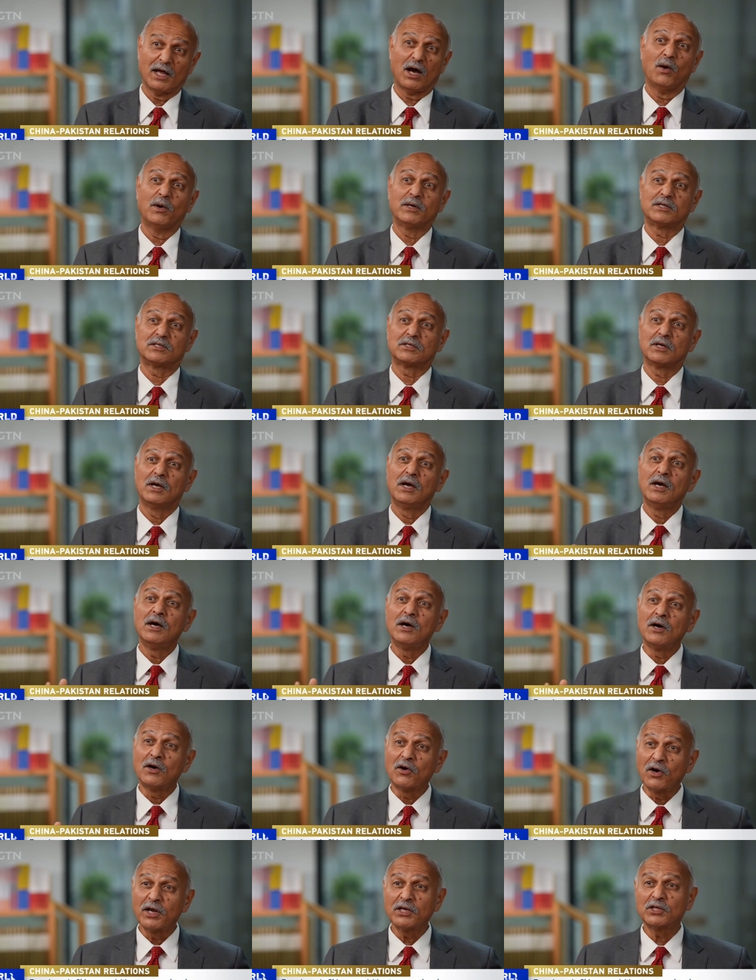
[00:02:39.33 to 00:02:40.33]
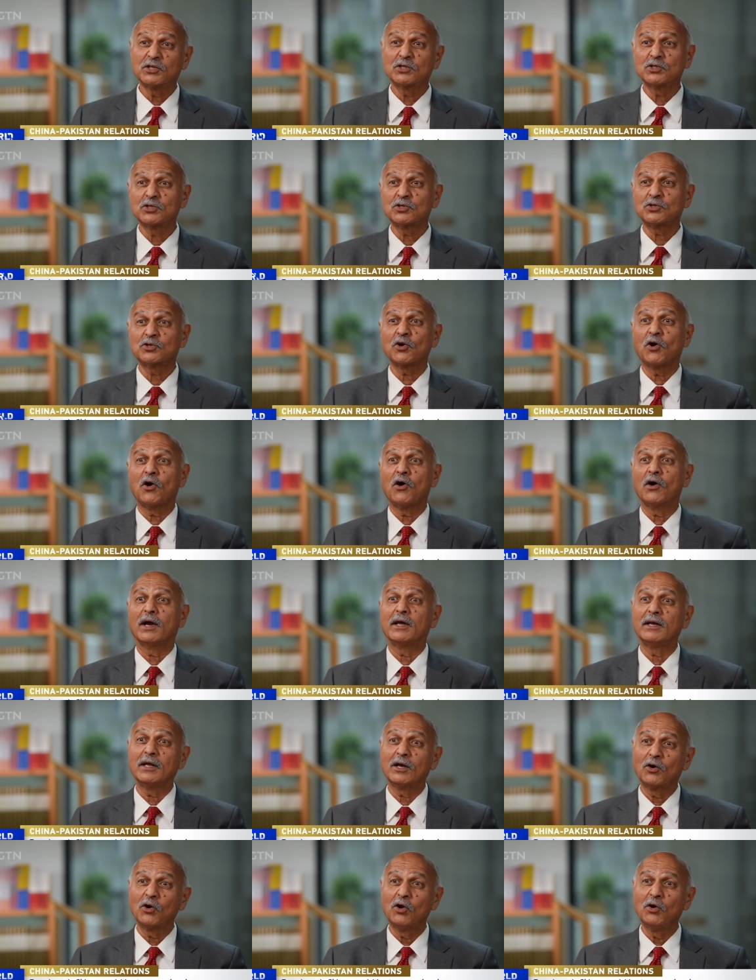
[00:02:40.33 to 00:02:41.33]
Now it's rich, strong,
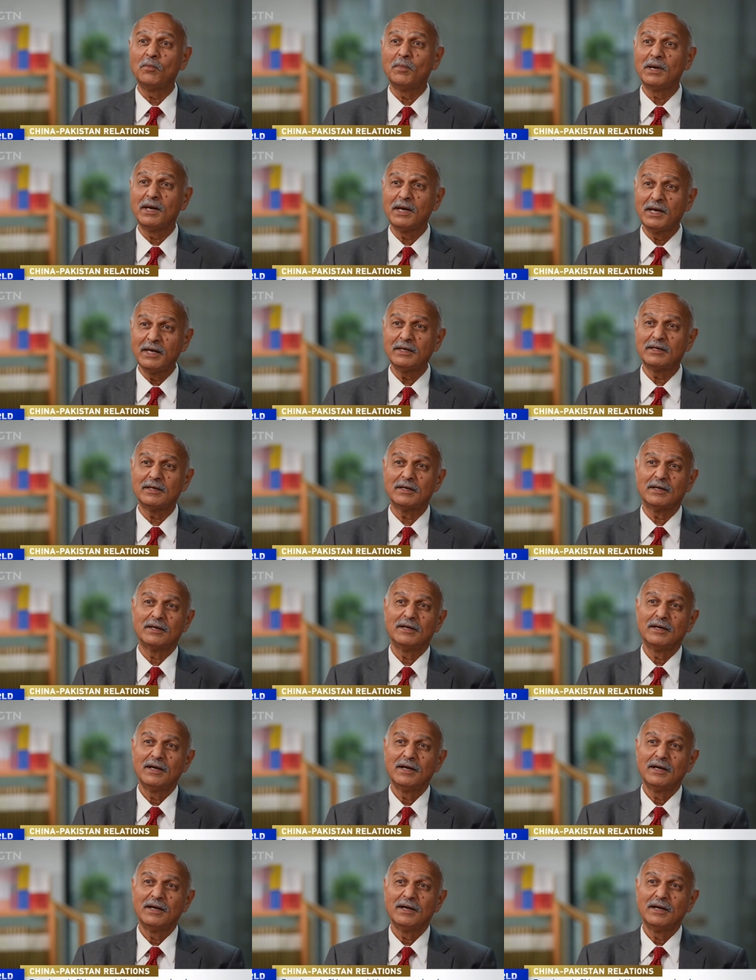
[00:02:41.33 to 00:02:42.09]
and a global leader.